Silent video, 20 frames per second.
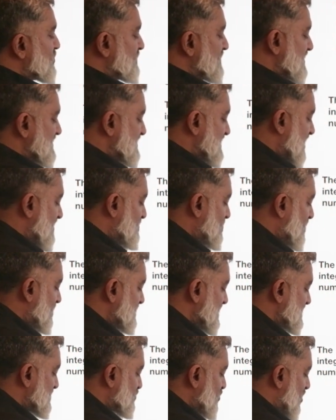the sum of
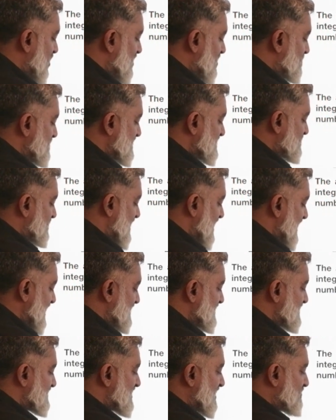this column is y,
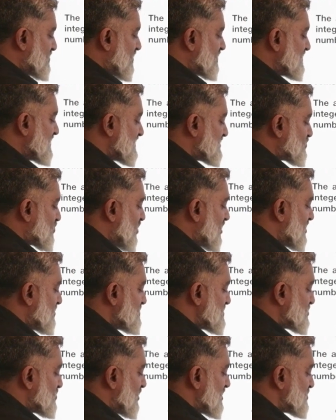the sum of this
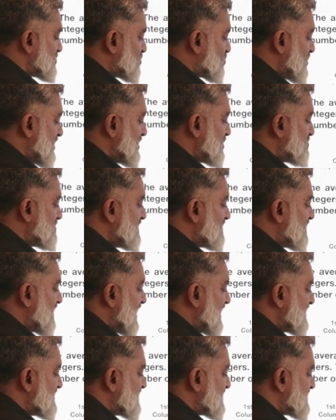column is also going to be
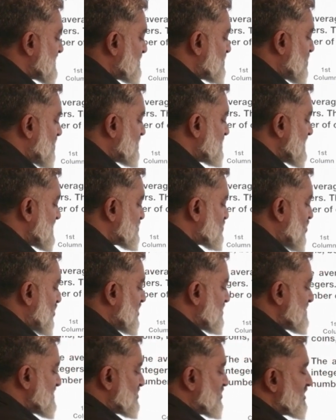y, the sum of this
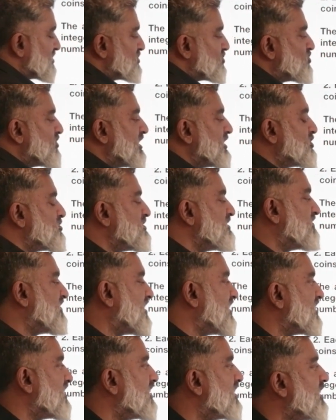column is also going to be y.